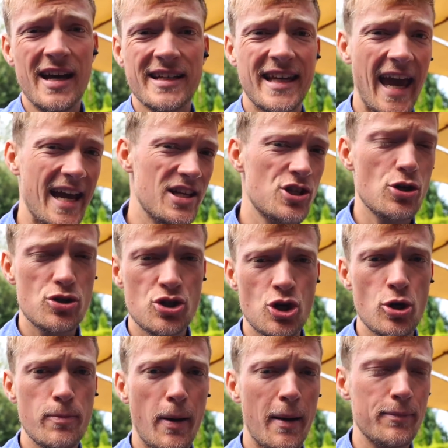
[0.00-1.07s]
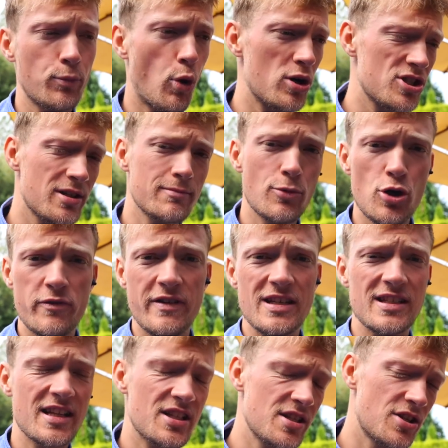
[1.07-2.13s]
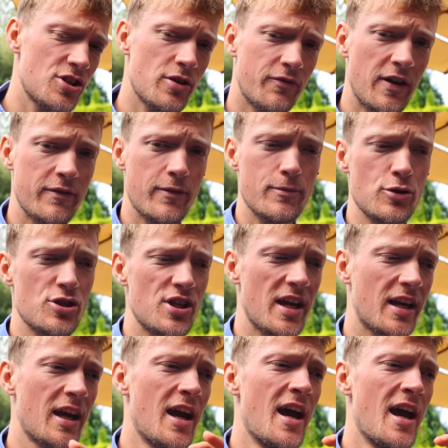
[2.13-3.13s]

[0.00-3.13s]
getting YouTube up, watching movies, listening to your favorite music,